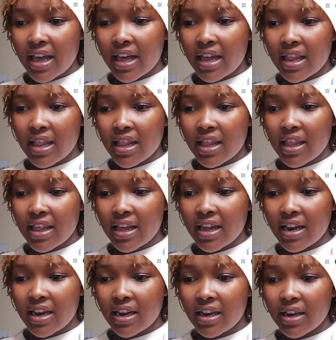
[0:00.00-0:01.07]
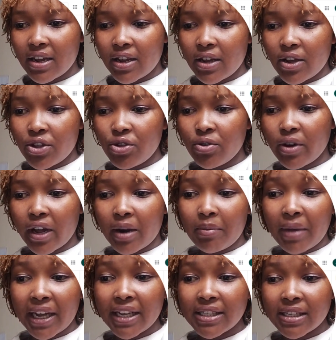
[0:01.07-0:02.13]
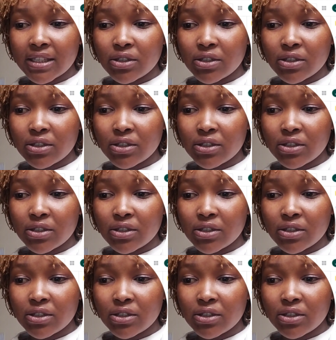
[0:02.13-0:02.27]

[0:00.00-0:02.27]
and then you can mark it